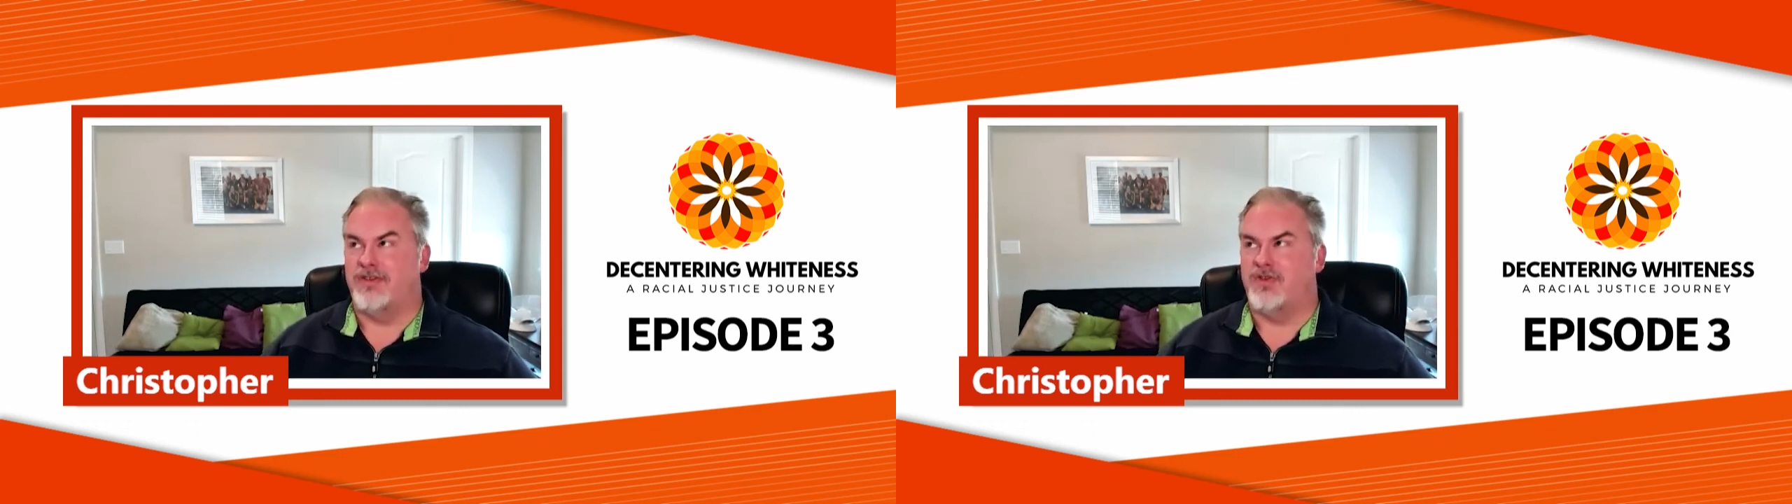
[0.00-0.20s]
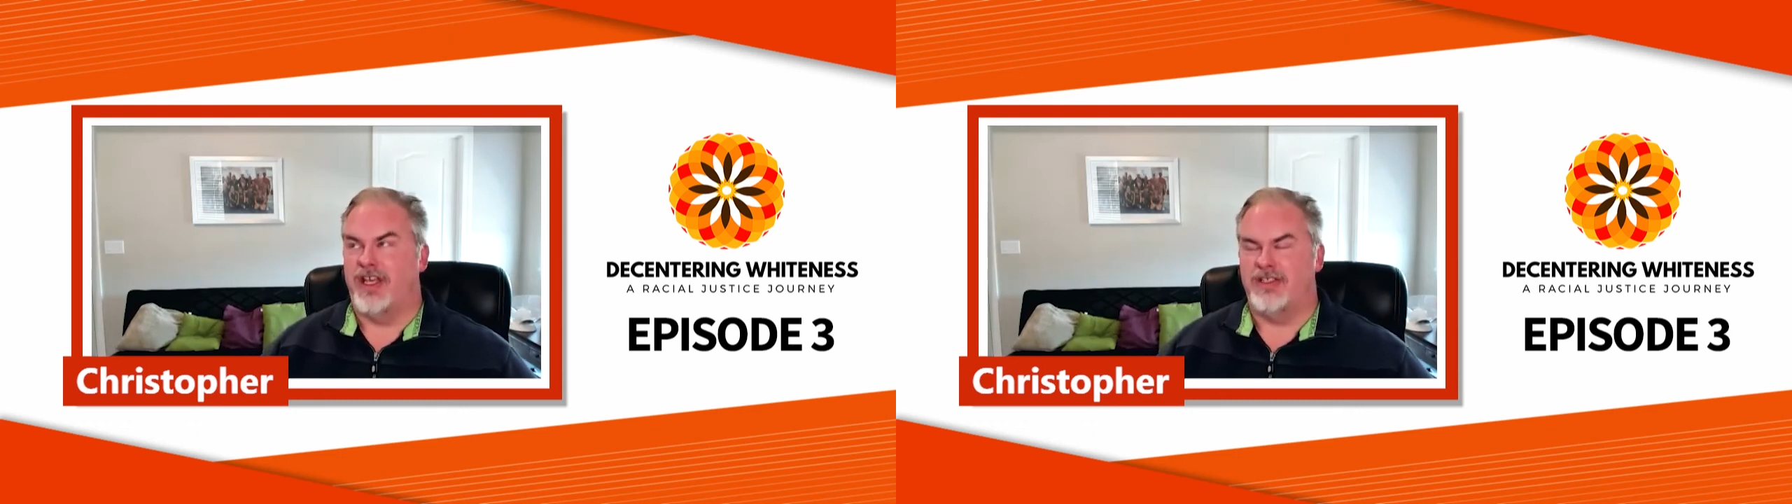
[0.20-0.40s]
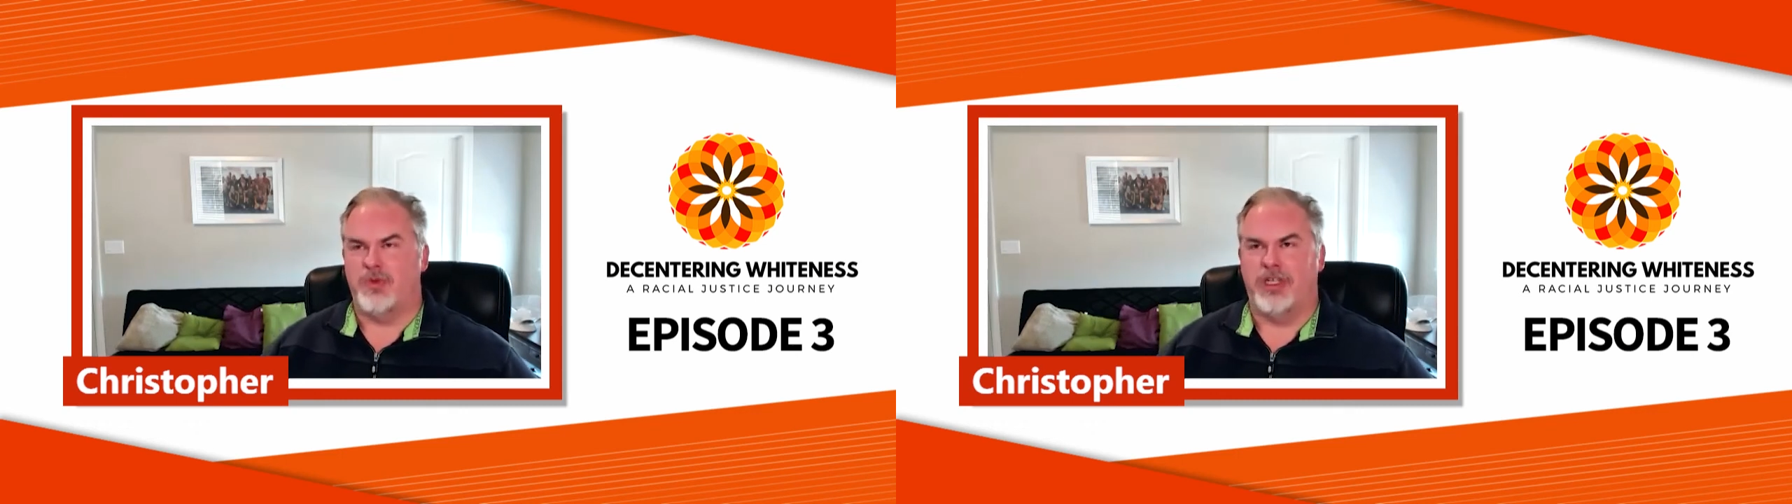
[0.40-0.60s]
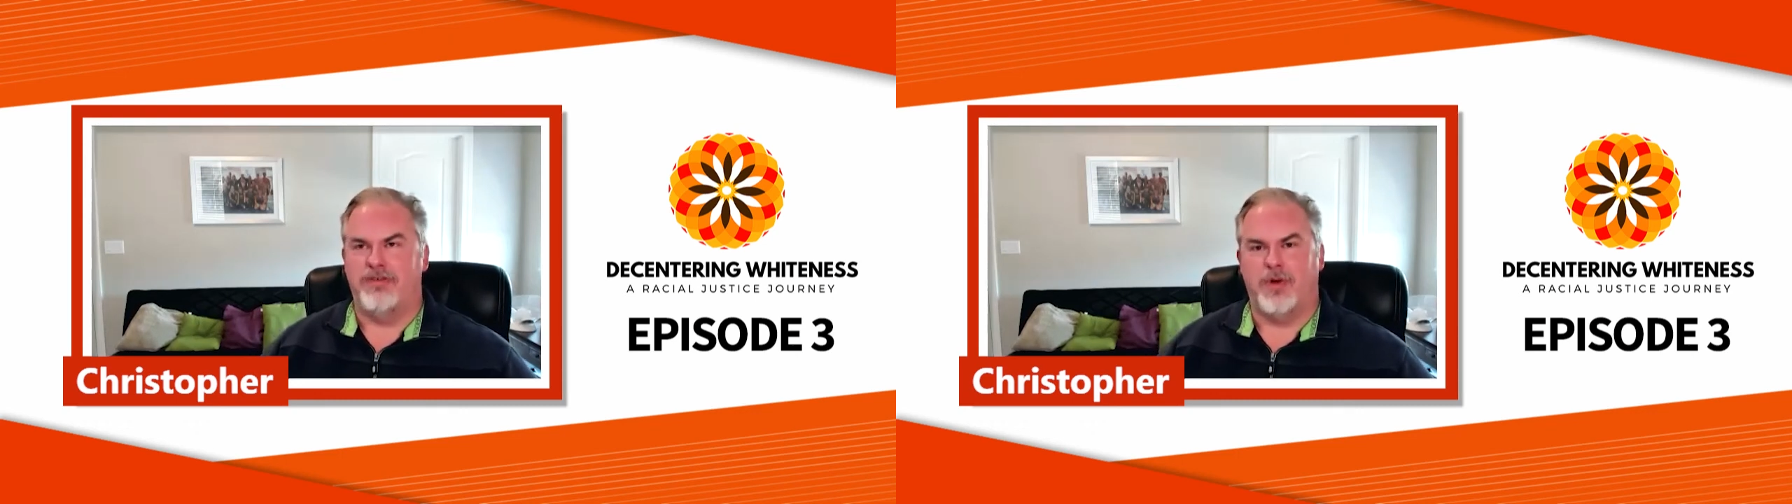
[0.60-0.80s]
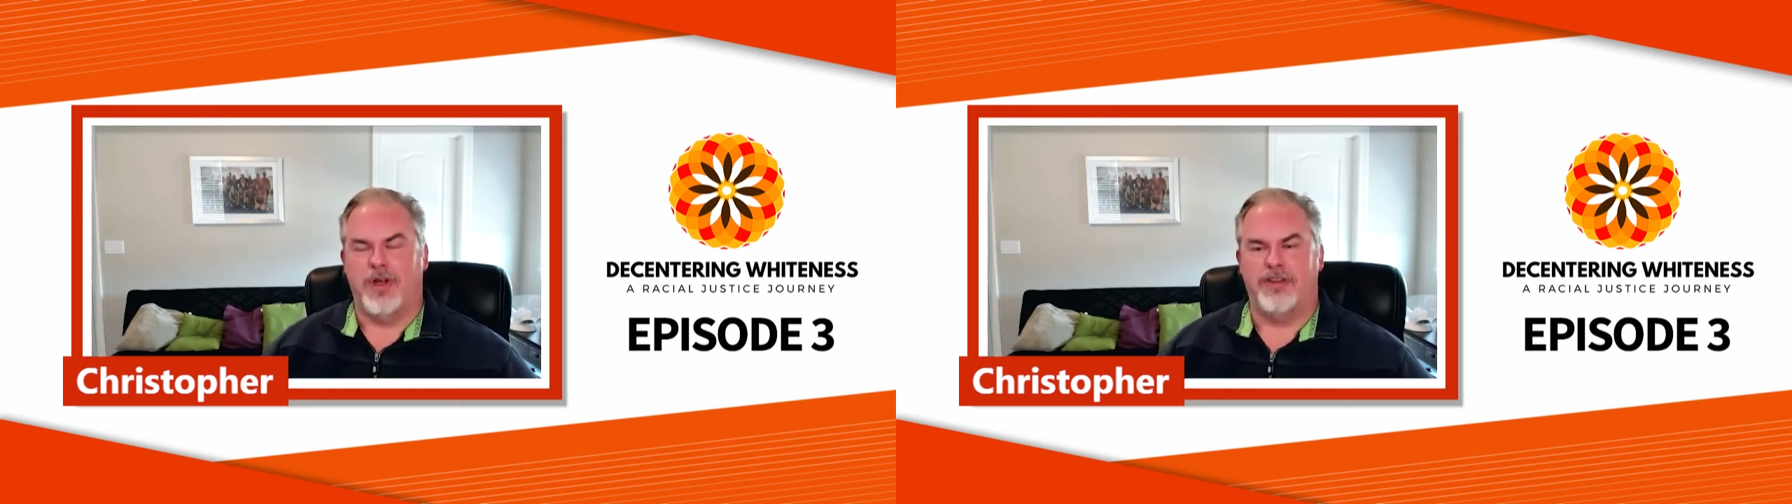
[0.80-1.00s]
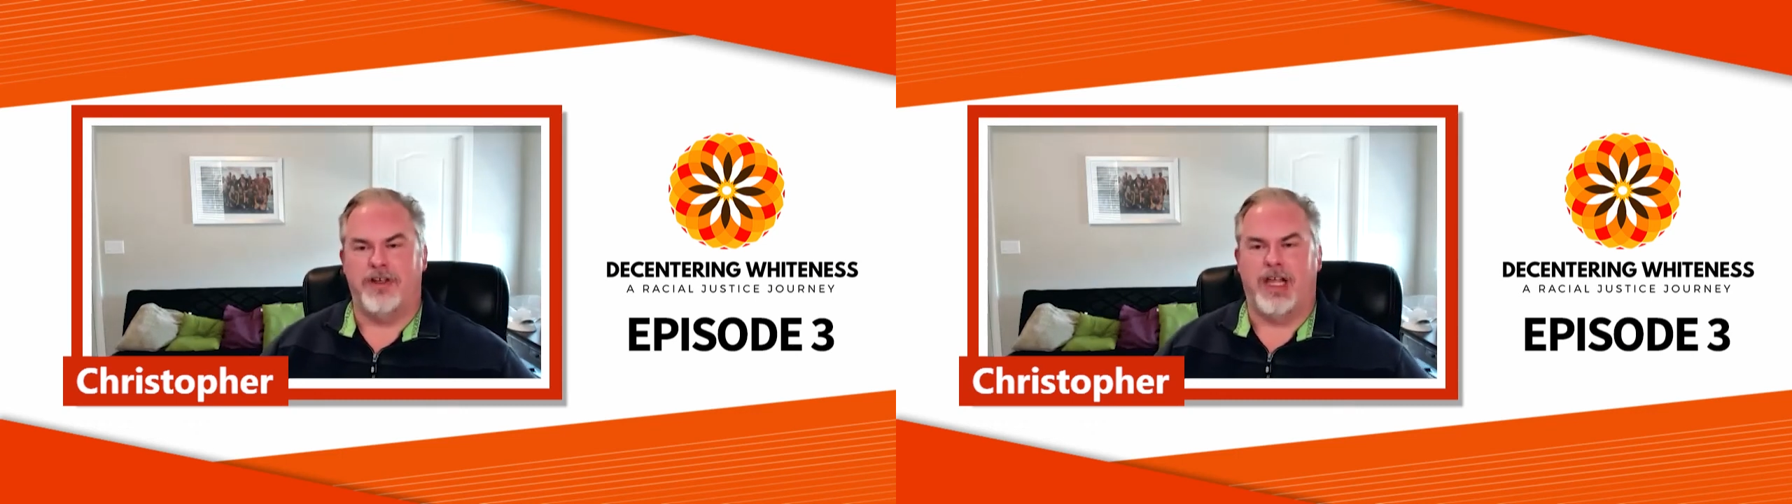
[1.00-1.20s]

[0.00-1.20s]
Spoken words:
like 24 other